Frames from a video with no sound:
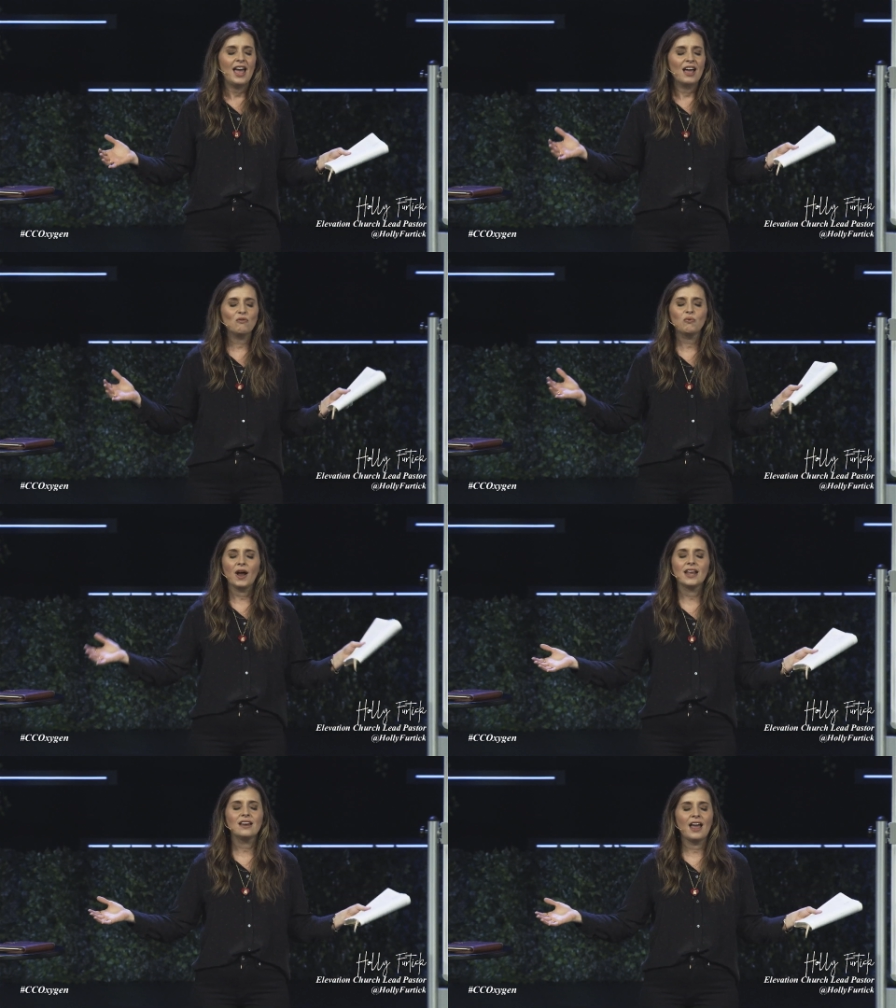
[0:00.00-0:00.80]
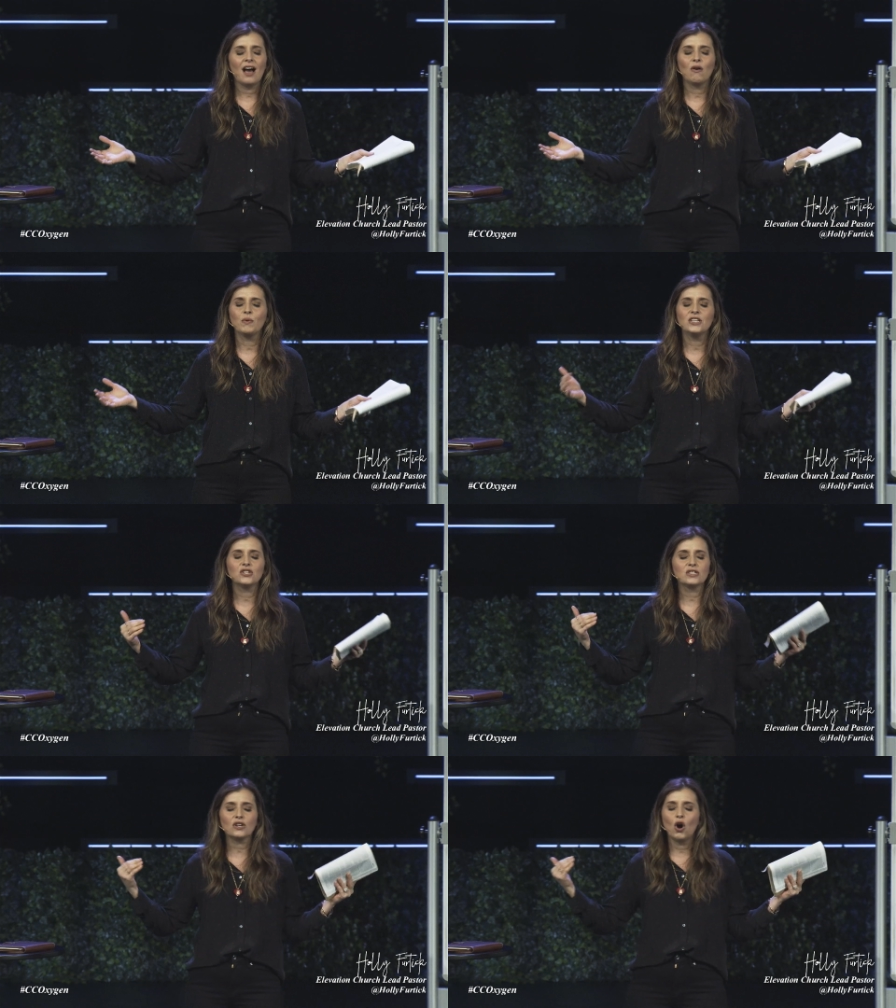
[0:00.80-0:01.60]
And right now, we
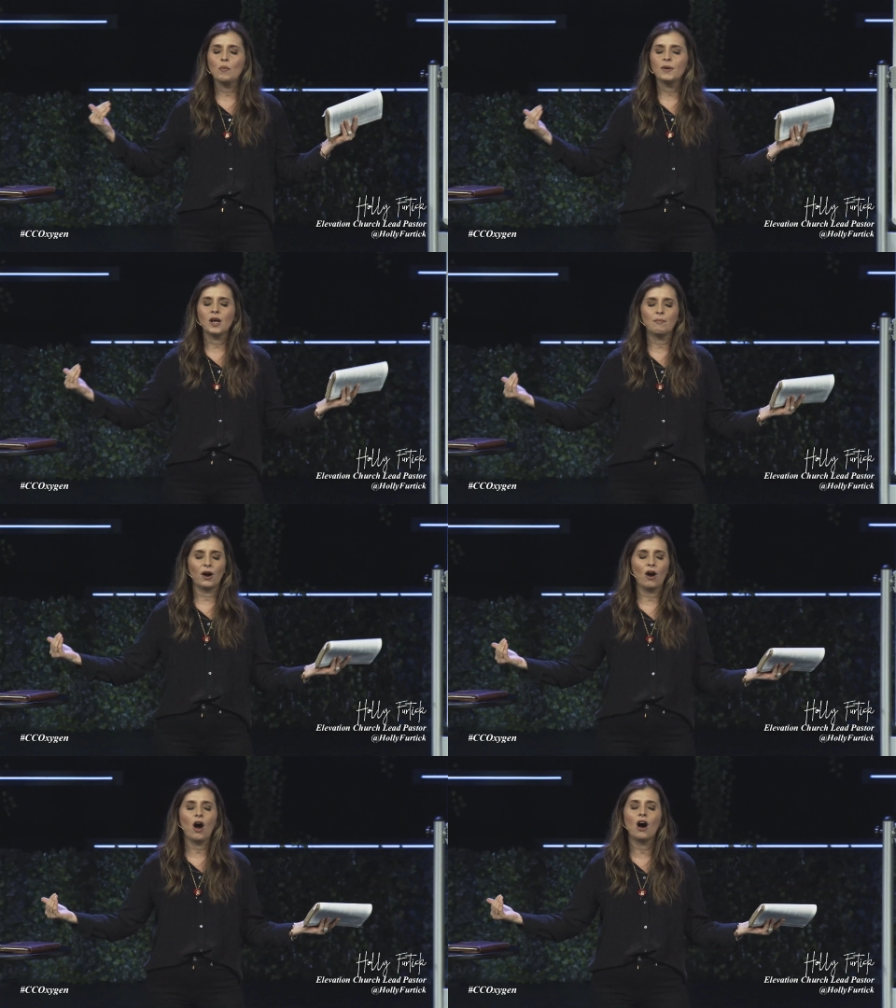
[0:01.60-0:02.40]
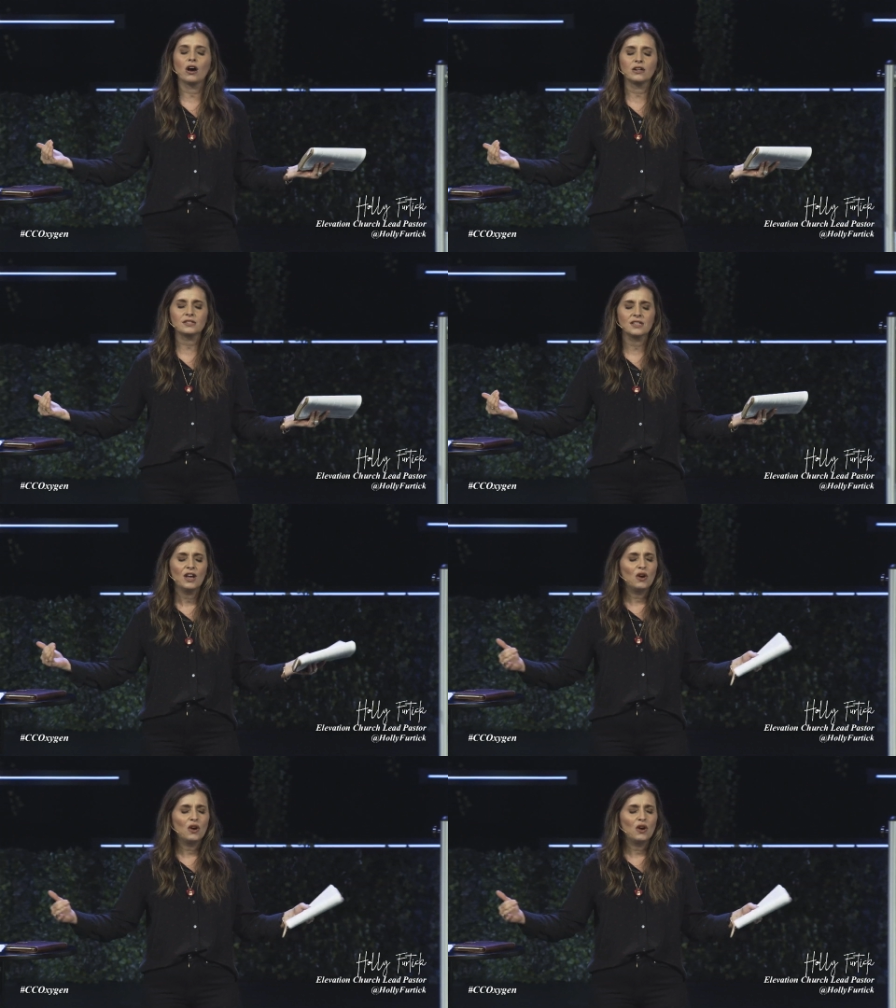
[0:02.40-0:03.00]
just open up our hearts.